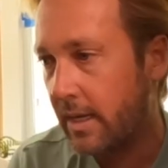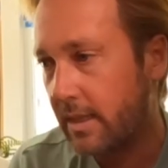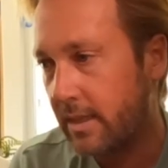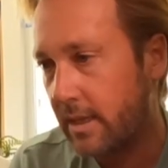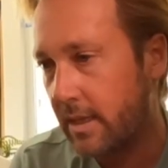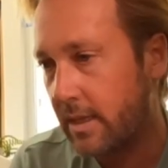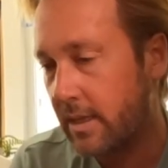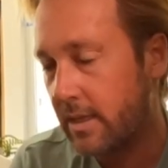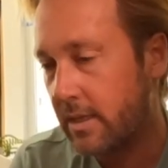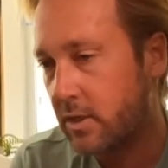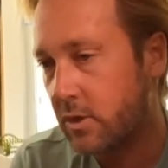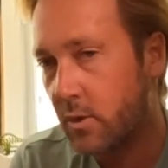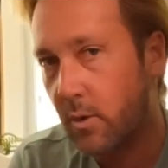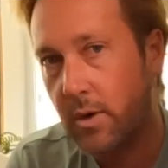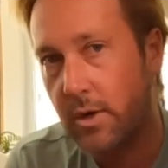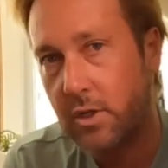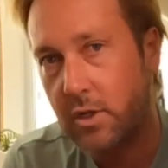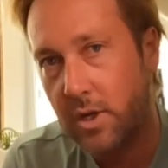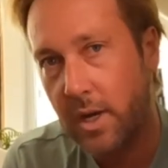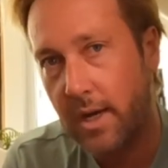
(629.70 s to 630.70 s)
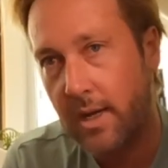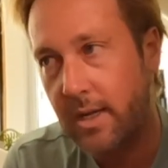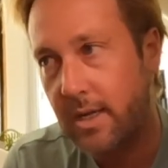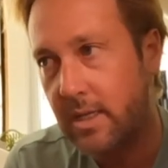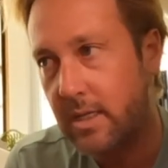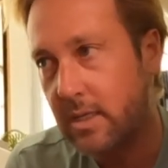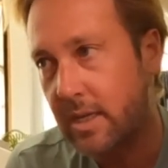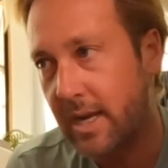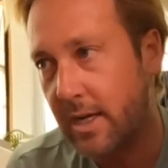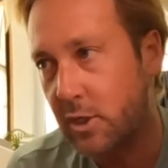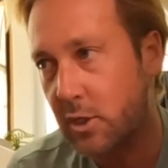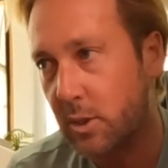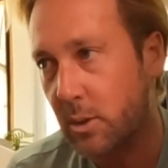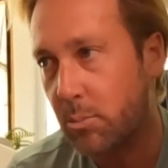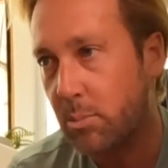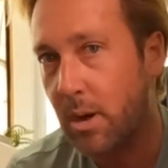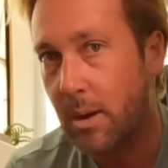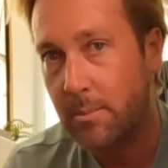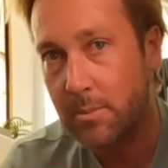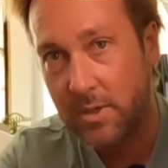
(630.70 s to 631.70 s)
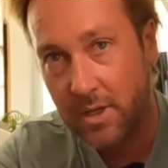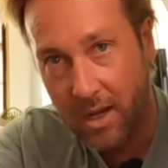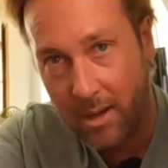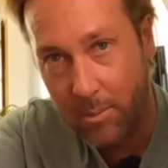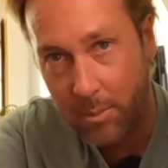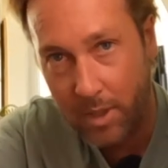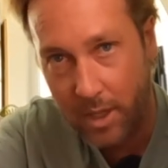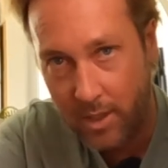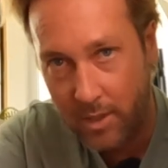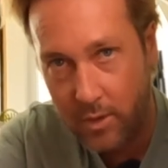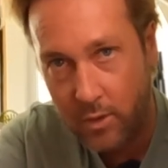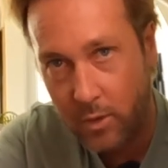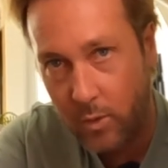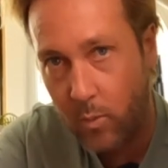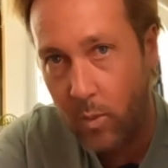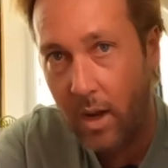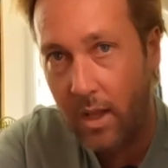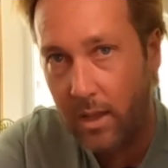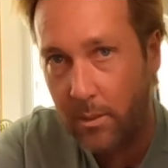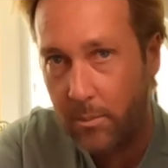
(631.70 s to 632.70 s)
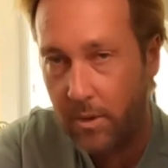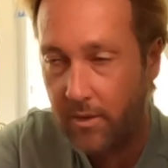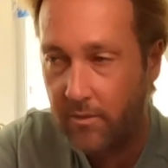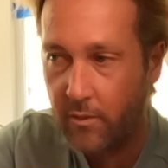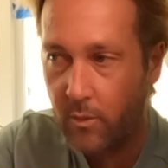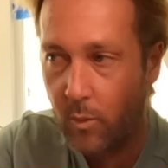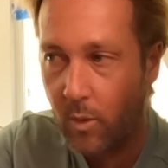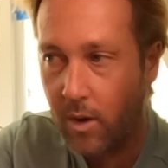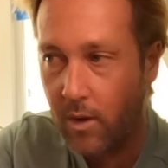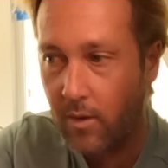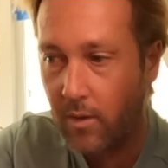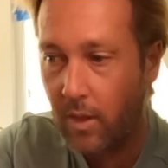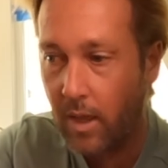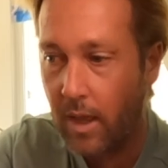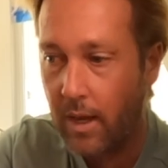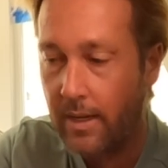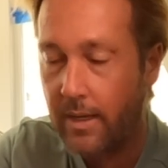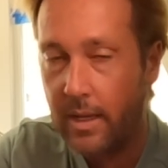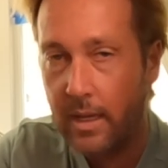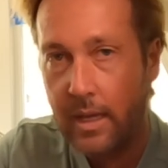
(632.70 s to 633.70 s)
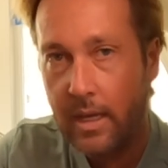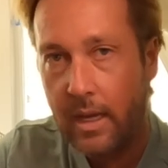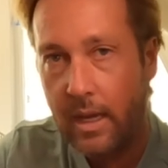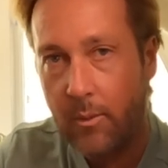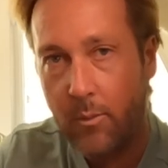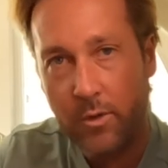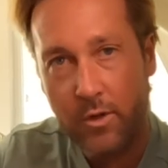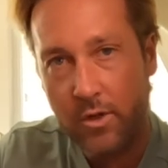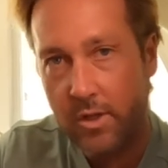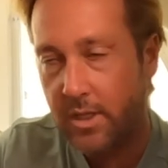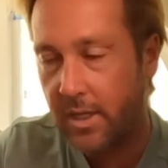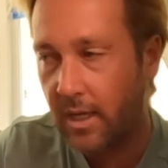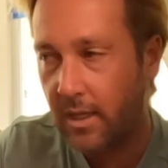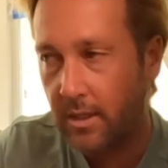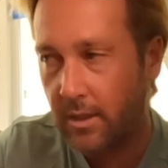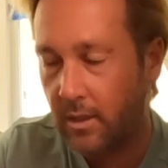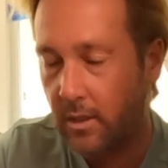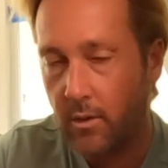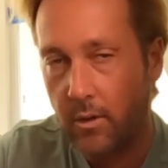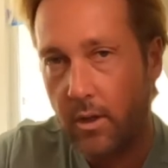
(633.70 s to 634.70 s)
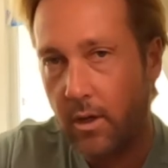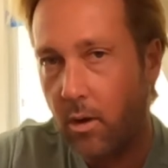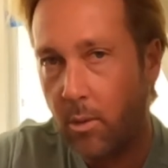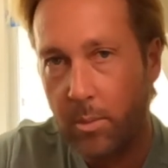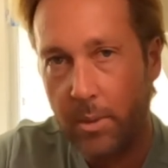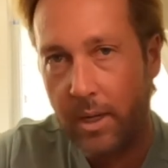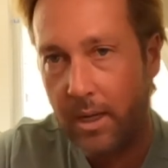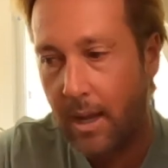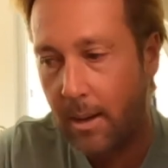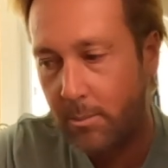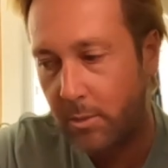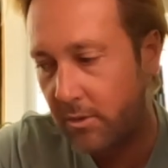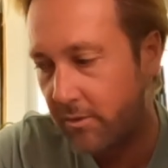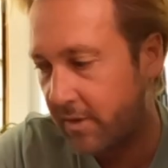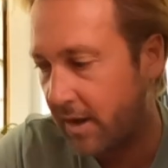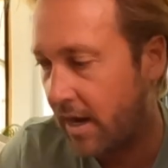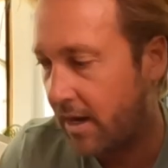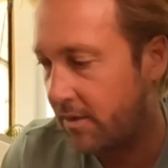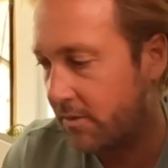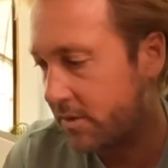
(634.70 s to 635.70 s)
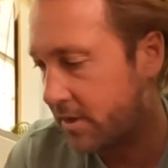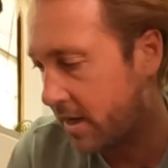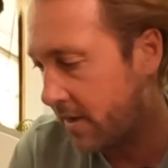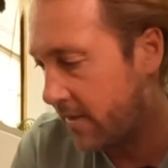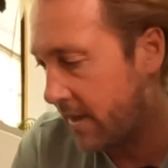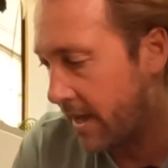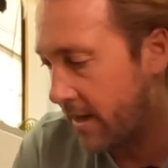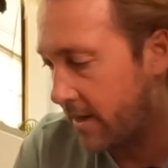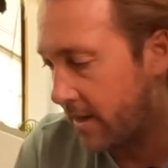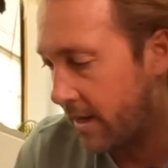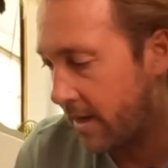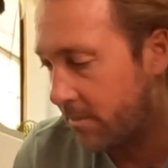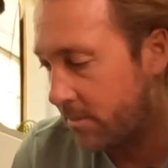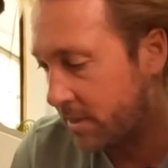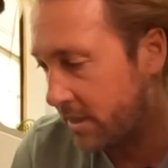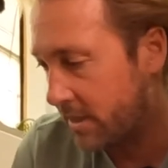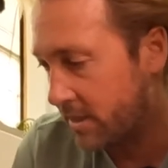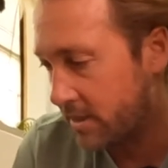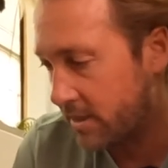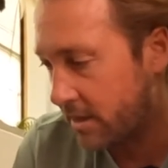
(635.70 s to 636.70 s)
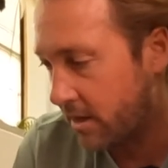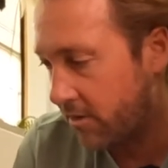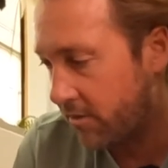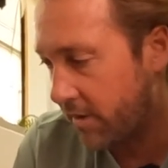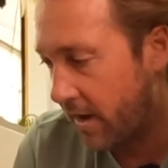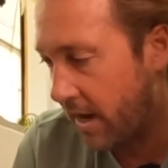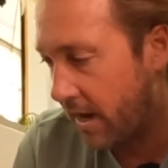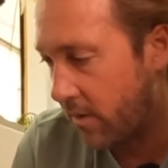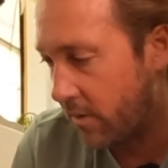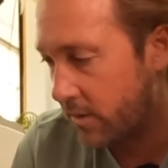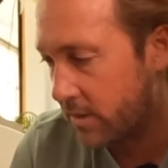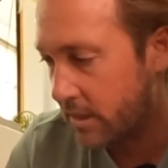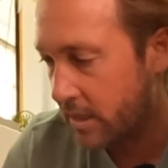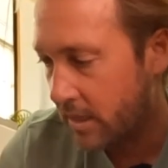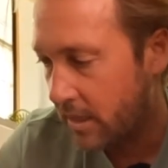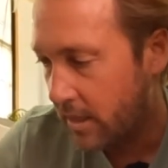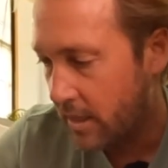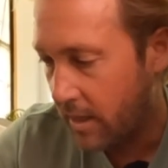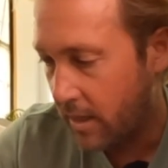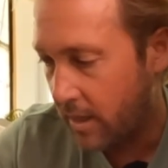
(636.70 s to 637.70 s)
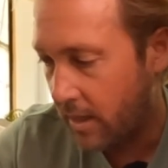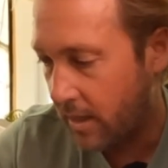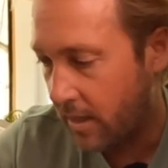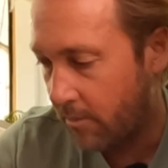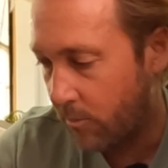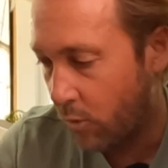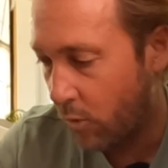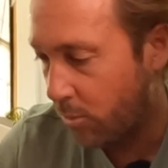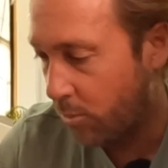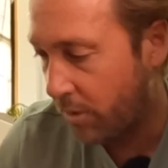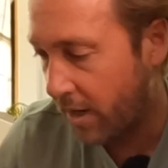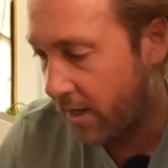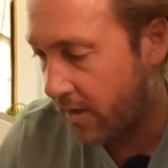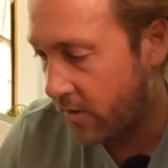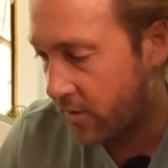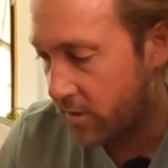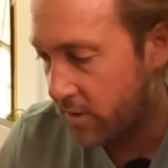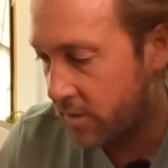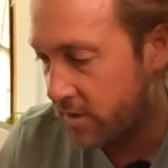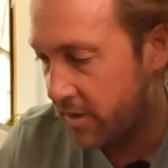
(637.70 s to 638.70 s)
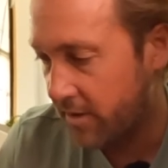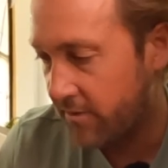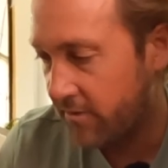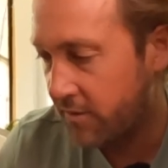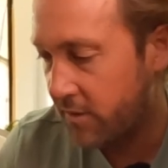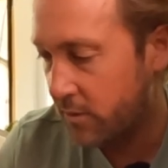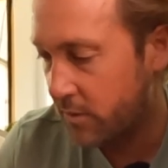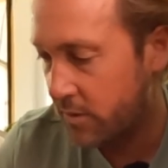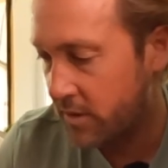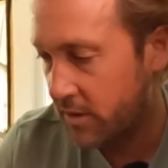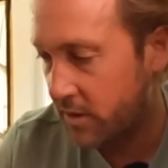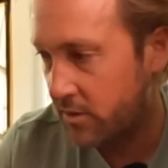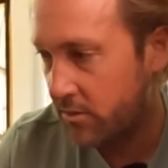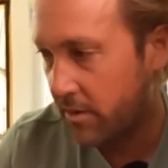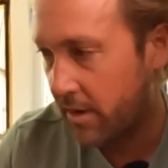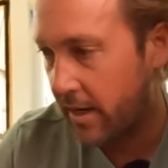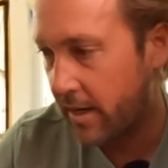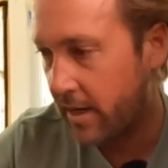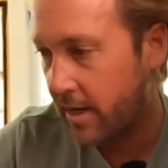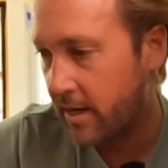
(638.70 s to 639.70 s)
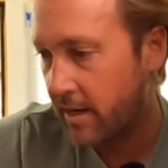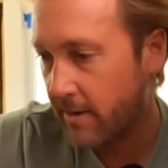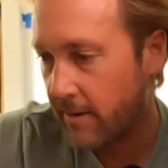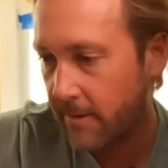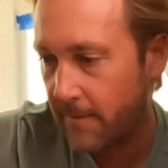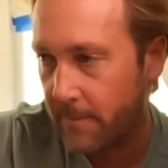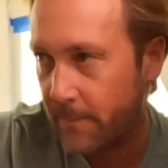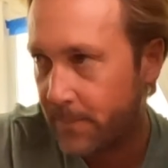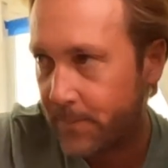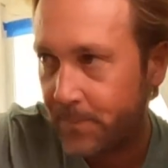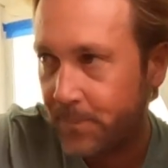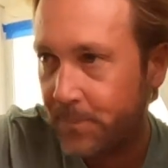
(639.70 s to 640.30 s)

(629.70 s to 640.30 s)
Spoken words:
the storage tank is actually pumped up into well above the water line, and when you're sailing, you can open a couple valves and that'll empty itself out. More breakers and fuses right here.